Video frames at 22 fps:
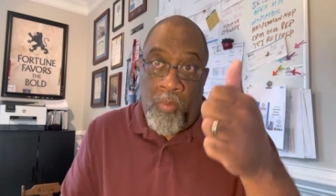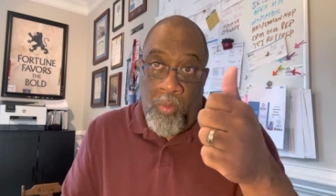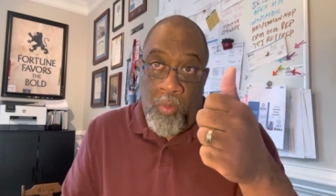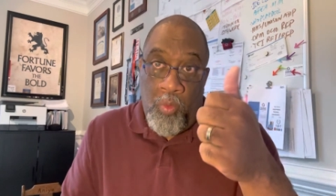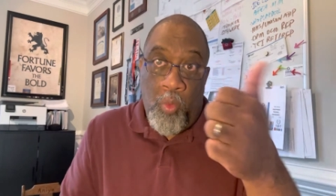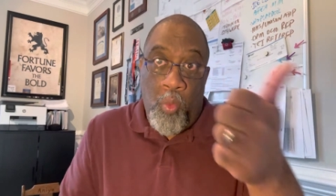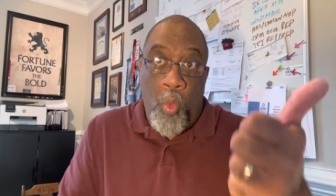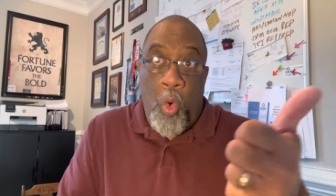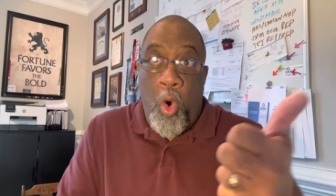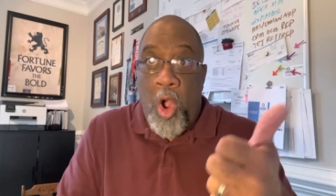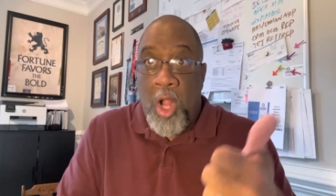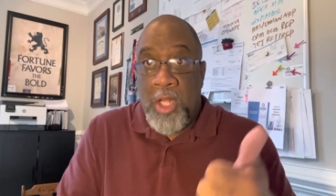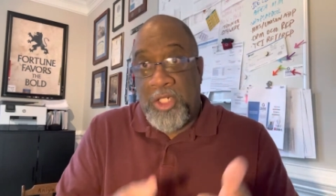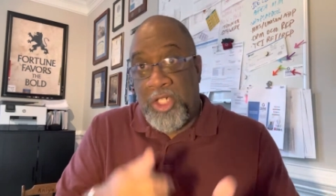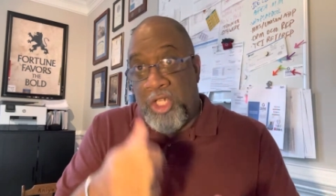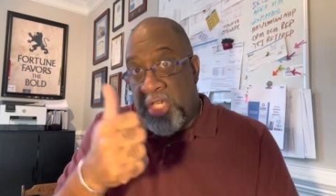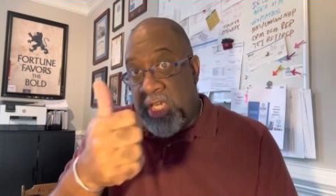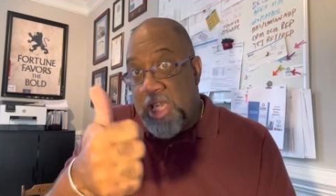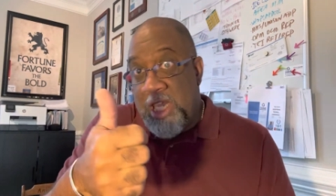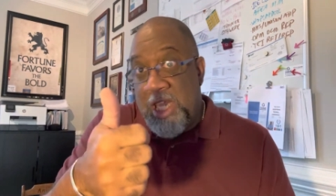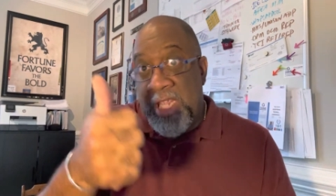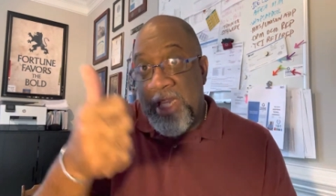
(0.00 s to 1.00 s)
wants,
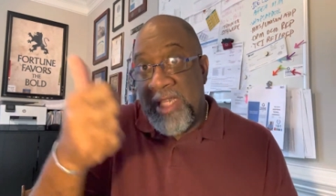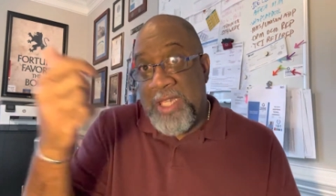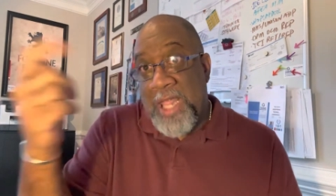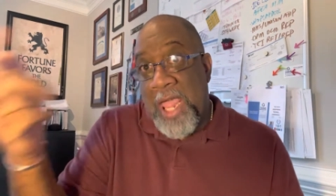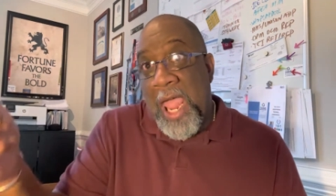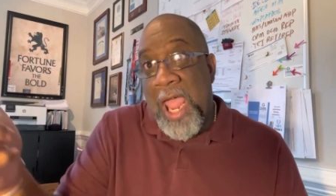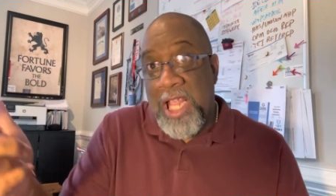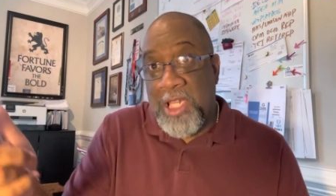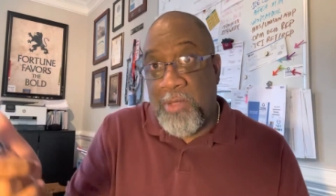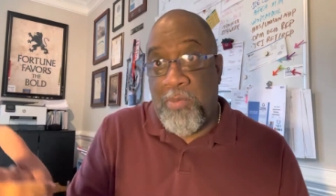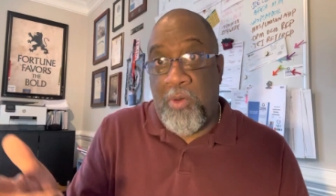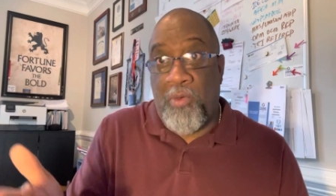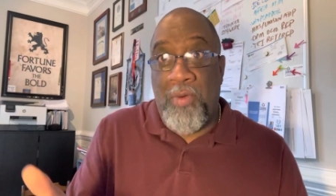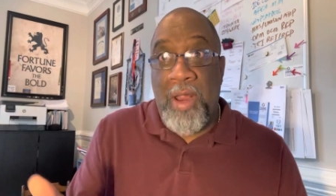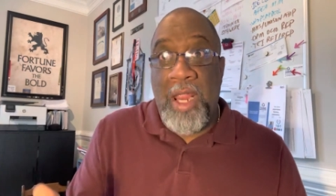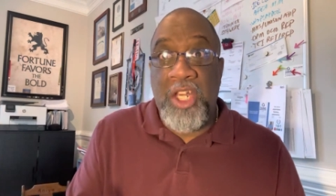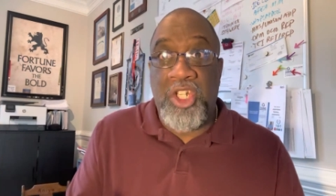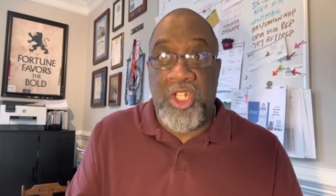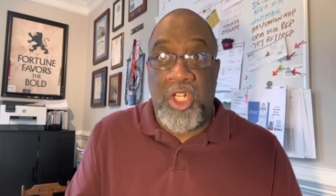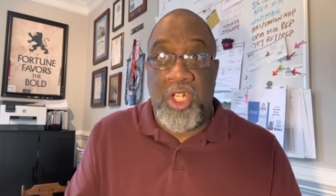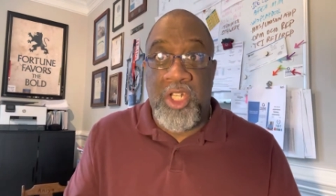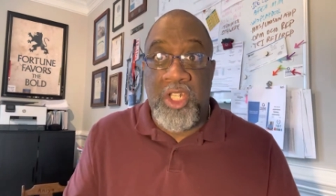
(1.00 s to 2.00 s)
needs,
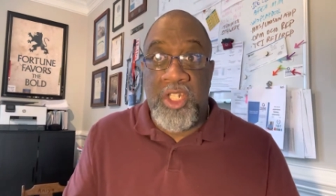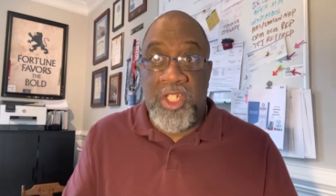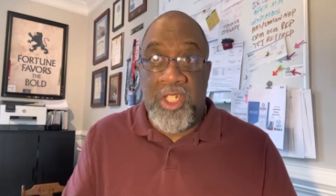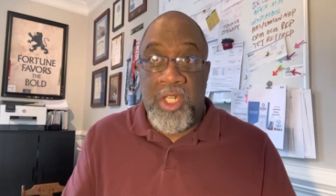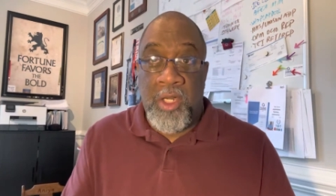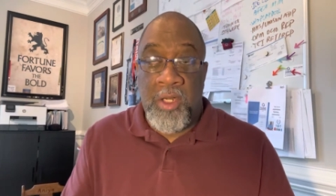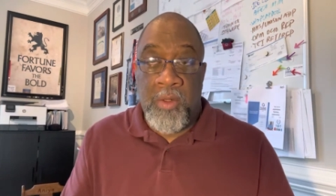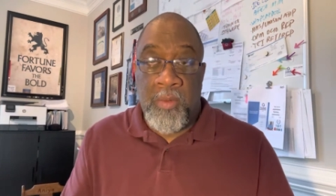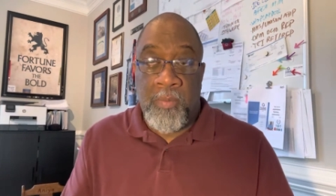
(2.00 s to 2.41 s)
aspirations